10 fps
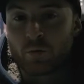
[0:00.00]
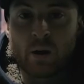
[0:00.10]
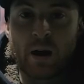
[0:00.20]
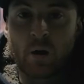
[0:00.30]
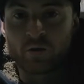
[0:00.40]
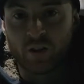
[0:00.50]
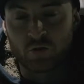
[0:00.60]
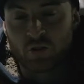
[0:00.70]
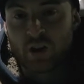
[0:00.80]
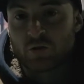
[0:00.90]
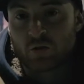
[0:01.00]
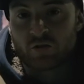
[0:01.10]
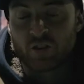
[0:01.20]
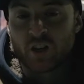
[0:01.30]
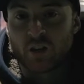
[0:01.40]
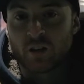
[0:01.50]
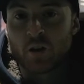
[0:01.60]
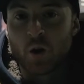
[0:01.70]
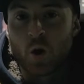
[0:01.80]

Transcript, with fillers: around and change your scene